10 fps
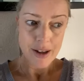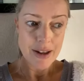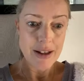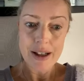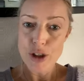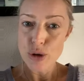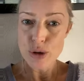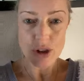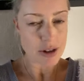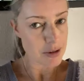They like
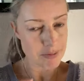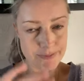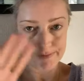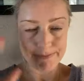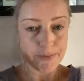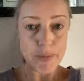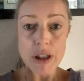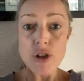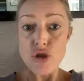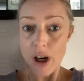to just
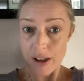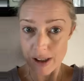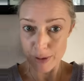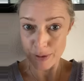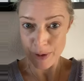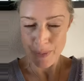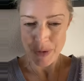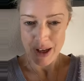be destructive.